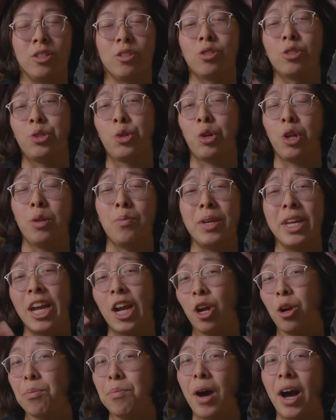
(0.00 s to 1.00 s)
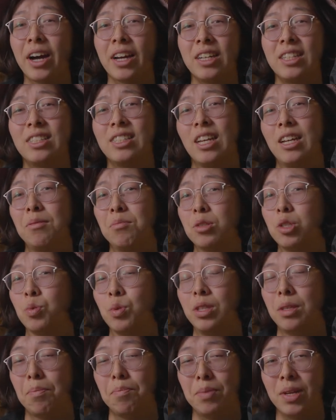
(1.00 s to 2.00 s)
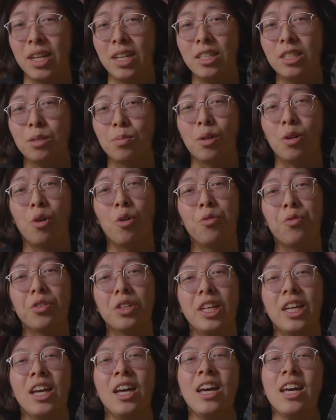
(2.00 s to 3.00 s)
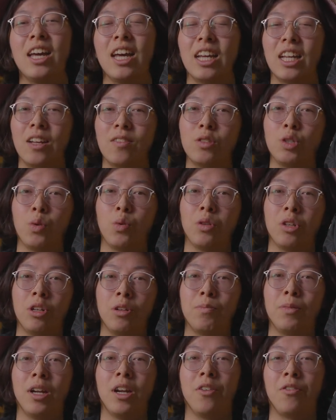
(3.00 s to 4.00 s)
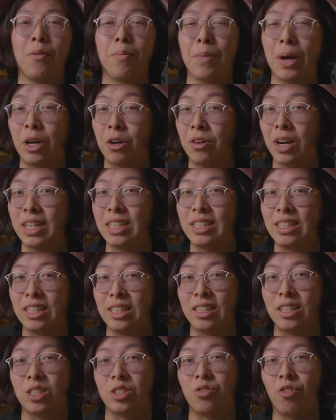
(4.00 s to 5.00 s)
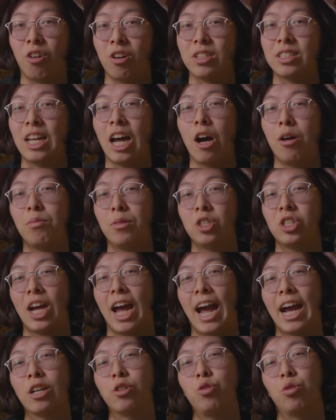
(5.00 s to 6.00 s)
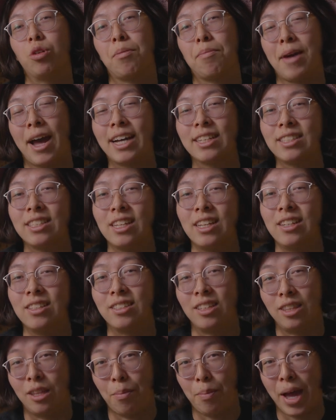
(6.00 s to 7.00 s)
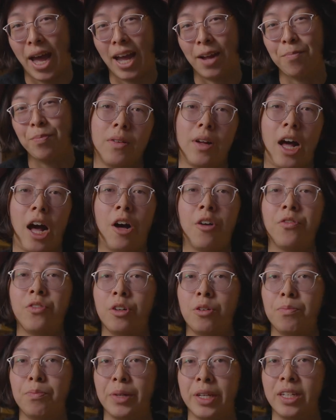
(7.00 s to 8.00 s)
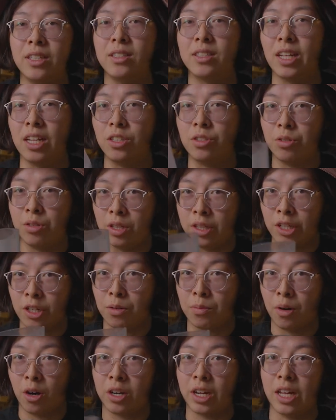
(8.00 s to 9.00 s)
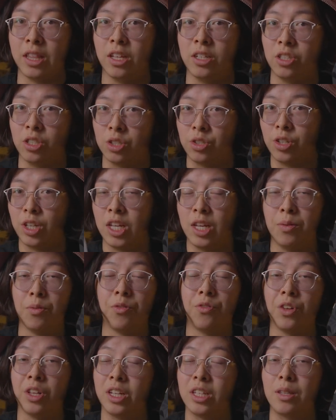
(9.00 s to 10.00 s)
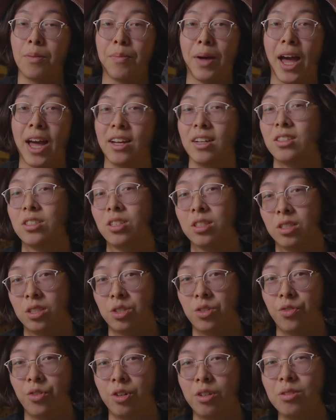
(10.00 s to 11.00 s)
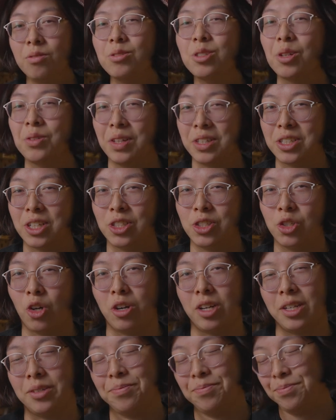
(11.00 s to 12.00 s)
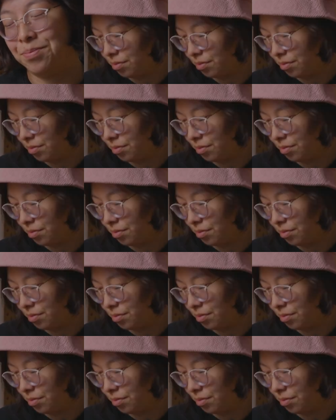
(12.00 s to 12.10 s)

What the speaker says: There's still gonna be air pockets in between the beans, but hopefully it gives you a little bit of a better idea as far as how much actual capacity is in the bag. I'll fill beans into the liter mark and then just keep filling the bag until it's full. So let's get started.